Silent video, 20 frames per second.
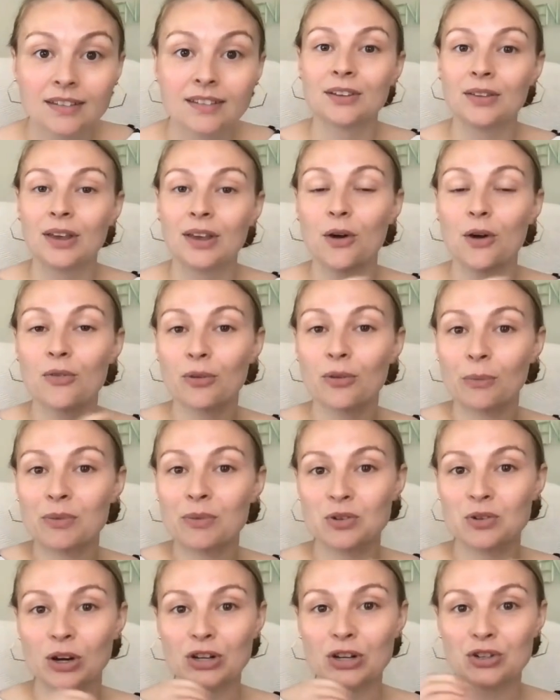So they go
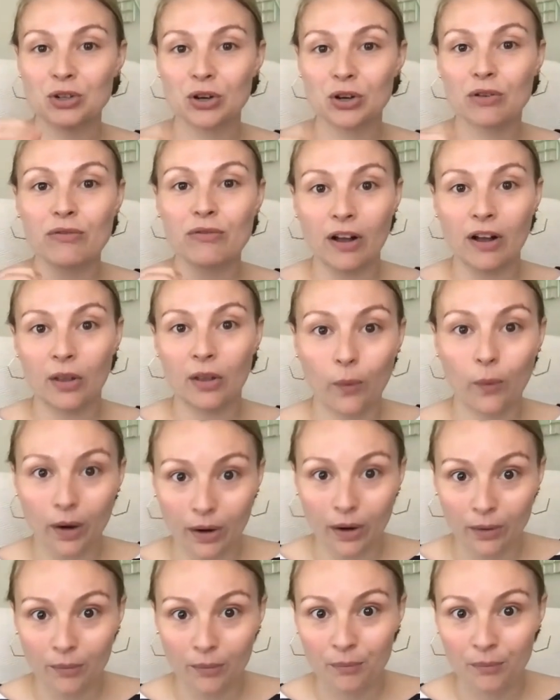from stranger to
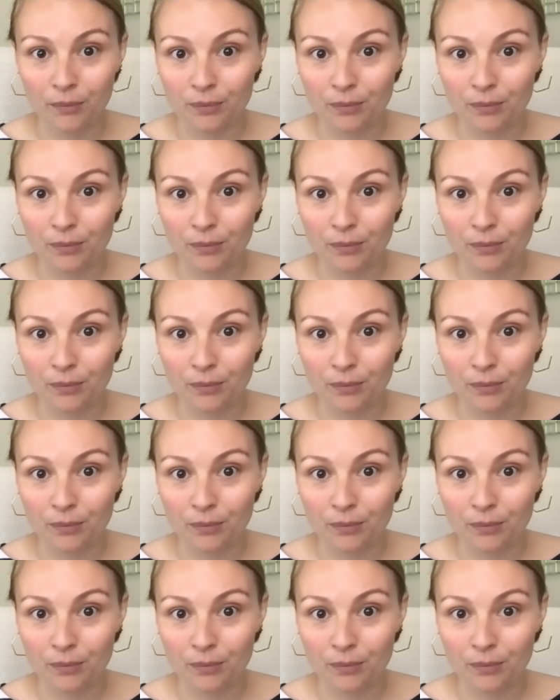follower.